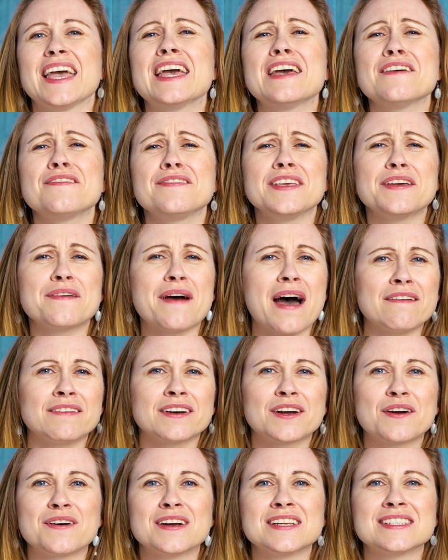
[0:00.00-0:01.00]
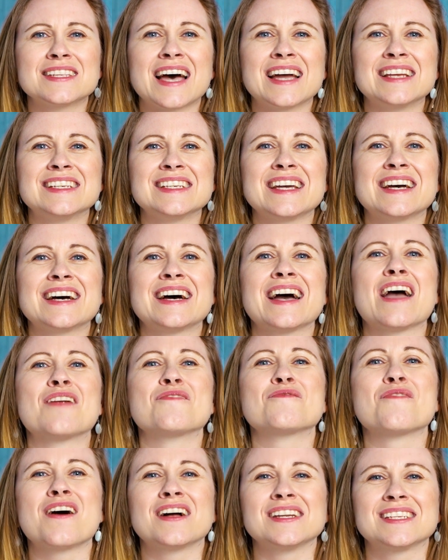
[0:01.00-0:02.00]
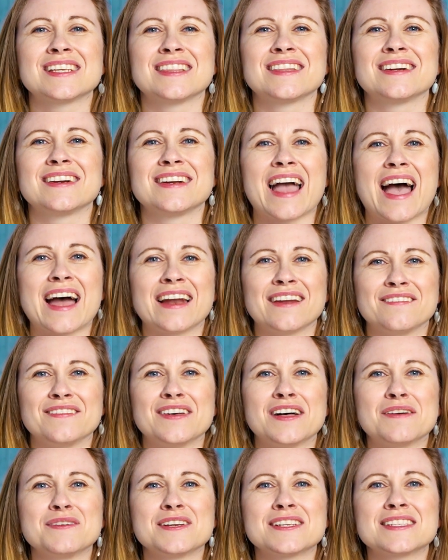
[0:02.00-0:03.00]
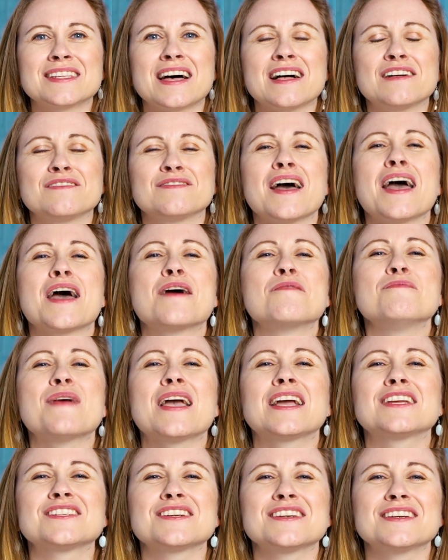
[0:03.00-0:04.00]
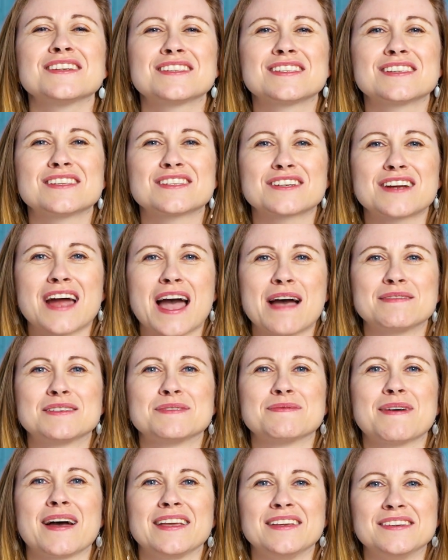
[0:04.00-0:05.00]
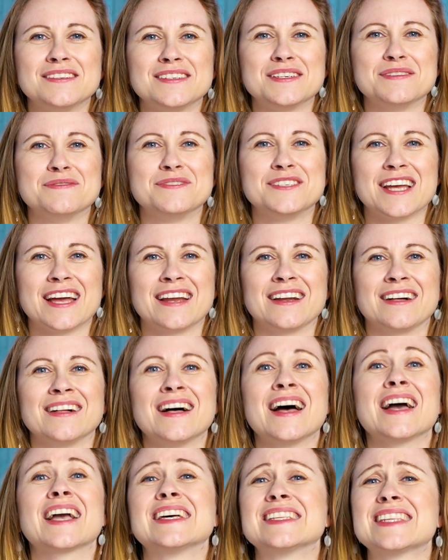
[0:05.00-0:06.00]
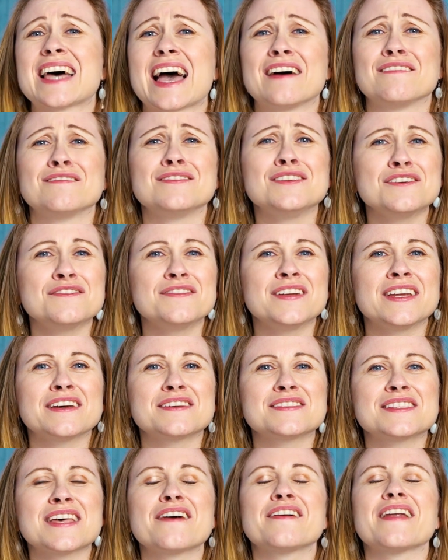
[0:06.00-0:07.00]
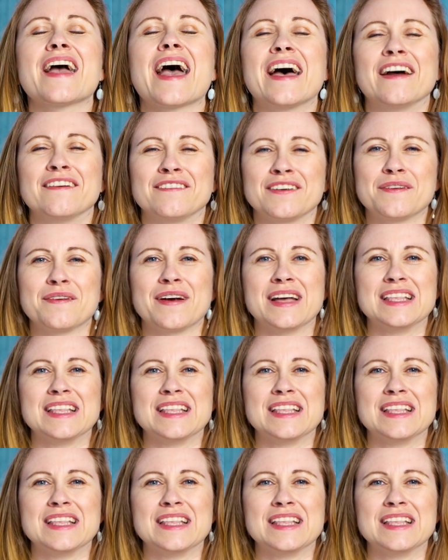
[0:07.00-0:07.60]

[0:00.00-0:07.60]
If you have a course idea and want to learn how to film yourself, make sure you subscribe to my YouTube channel because I have new videos out every